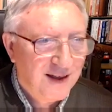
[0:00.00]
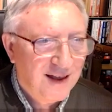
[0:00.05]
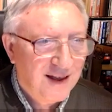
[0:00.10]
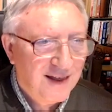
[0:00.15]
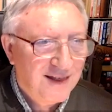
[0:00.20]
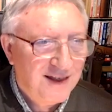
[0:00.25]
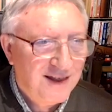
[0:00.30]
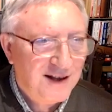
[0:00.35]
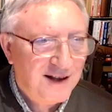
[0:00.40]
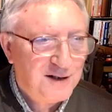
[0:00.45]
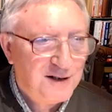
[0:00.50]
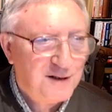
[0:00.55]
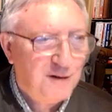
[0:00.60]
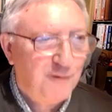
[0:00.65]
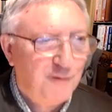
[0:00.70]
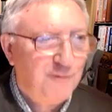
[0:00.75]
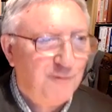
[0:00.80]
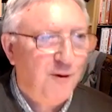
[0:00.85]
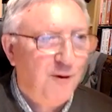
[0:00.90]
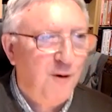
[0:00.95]
This is a
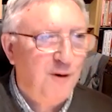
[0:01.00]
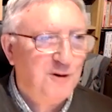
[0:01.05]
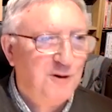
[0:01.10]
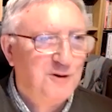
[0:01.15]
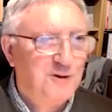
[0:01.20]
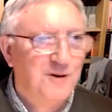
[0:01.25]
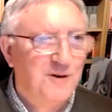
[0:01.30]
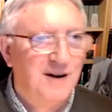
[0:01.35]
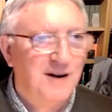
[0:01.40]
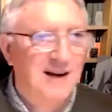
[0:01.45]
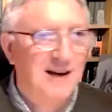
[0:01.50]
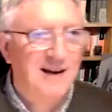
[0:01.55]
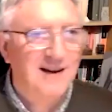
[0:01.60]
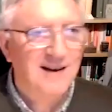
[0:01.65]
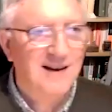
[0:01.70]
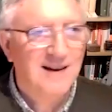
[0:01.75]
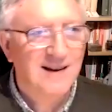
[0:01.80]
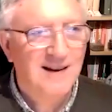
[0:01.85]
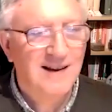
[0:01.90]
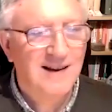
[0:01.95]
forgery
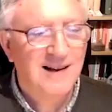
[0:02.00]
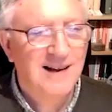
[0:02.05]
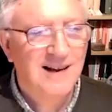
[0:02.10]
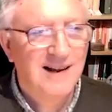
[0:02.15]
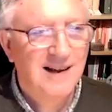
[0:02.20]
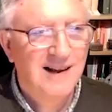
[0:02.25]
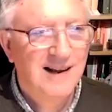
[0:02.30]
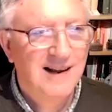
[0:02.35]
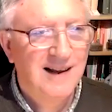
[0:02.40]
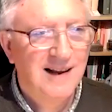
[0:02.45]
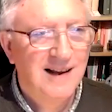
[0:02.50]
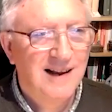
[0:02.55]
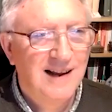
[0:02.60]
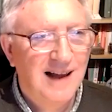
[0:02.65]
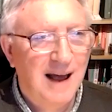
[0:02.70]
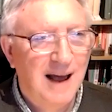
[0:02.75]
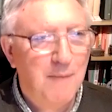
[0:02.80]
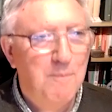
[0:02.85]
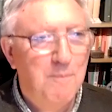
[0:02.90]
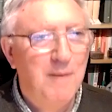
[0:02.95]

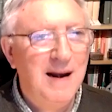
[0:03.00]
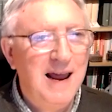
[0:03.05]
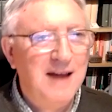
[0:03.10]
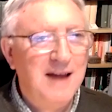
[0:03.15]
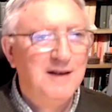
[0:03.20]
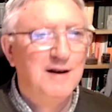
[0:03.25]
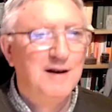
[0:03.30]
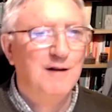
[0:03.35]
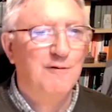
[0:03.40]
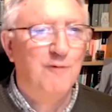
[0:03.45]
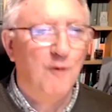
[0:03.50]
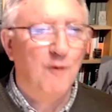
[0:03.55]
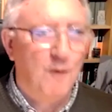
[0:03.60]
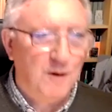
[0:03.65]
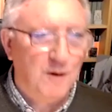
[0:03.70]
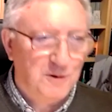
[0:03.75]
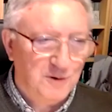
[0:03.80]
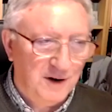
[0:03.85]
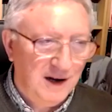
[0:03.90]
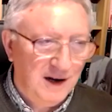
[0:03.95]
a blatant
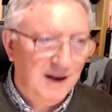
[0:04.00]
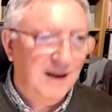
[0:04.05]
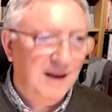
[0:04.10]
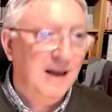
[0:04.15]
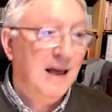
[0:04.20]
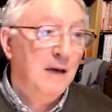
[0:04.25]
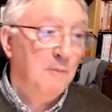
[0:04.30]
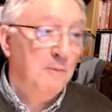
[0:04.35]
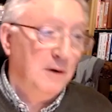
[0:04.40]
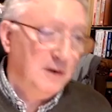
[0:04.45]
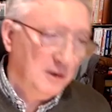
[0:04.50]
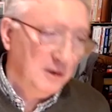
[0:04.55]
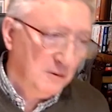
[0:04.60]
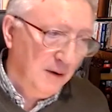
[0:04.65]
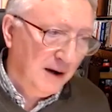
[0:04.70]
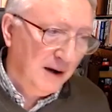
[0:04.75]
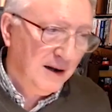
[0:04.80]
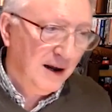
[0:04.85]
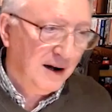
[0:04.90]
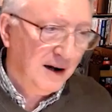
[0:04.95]
forgery, which is
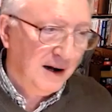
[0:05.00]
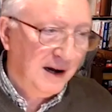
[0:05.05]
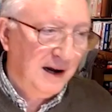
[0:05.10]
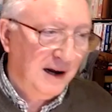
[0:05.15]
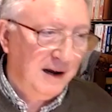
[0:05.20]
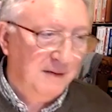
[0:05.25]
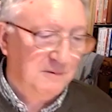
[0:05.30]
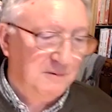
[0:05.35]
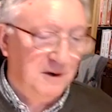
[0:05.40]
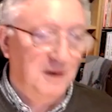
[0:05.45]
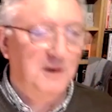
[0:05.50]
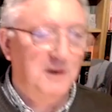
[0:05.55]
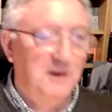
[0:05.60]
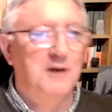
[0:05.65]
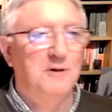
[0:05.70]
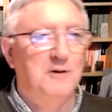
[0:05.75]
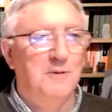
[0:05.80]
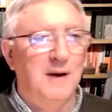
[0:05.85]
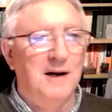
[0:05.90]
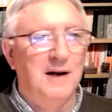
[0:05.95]
quite uh,
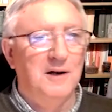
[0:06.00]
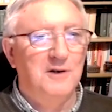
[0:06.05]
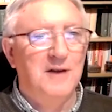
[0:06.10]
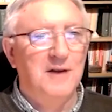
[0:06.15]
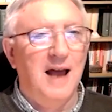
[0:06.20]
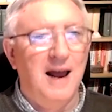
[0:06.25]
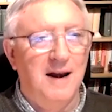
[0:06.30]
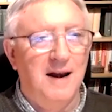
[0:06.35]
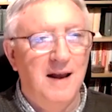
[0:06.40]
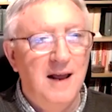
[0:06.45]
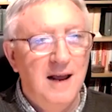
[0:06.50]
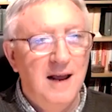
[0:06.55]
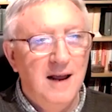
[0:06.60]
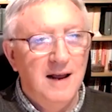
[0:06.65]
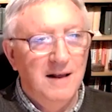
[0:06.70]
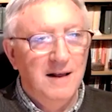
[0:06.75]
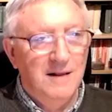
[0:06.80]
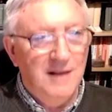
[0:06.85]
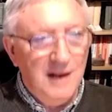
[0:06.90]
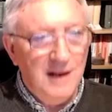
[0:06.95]
easy to understand.
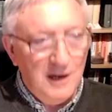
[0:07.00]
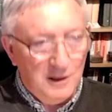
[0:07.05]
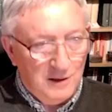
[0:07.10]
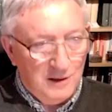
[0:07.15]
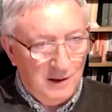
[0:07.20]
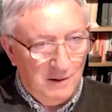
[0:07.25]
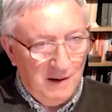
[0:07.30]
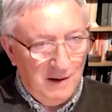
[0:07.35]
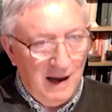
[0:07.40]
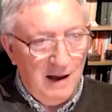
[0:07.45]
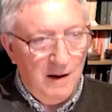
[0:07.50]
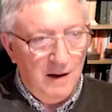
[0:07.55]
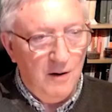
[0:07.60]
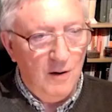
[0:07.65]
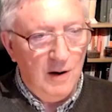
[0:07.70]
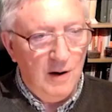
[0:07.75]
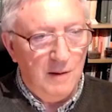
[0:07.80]
These uh, early